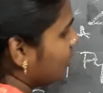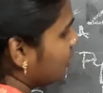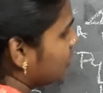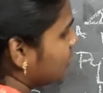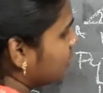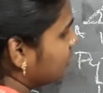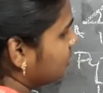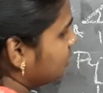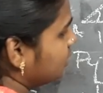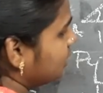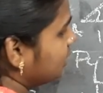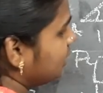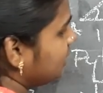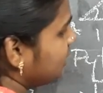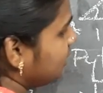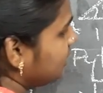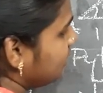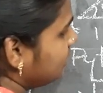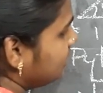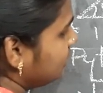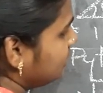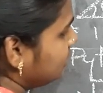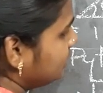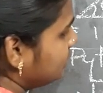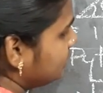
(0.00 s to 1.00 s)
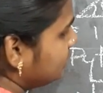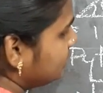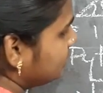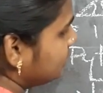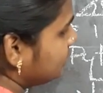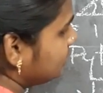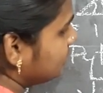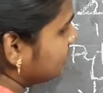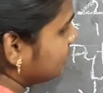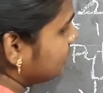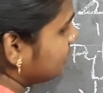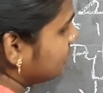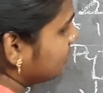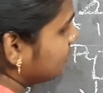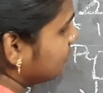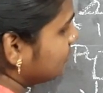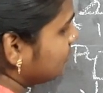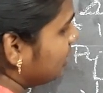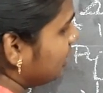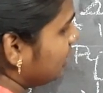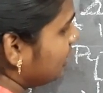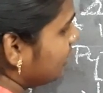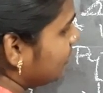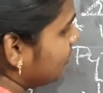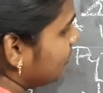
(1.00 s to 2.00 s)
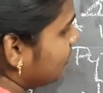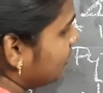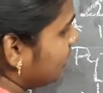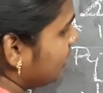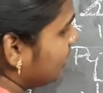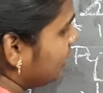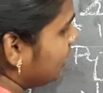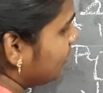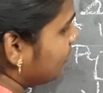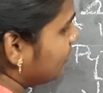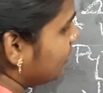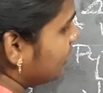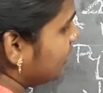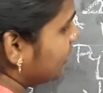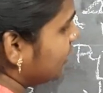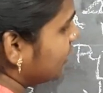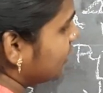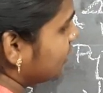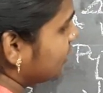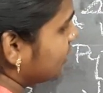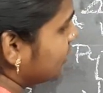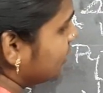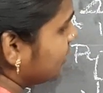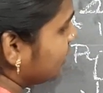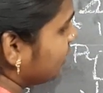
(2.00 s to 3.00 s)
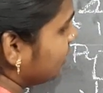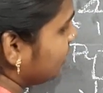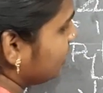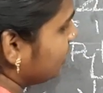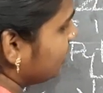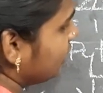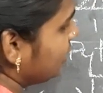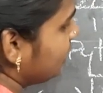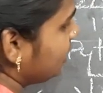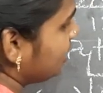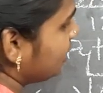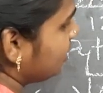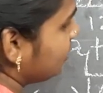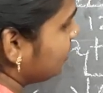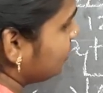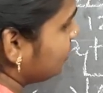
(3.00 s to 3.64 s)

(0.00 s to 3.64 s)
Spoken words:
13 multiplied by 13, right?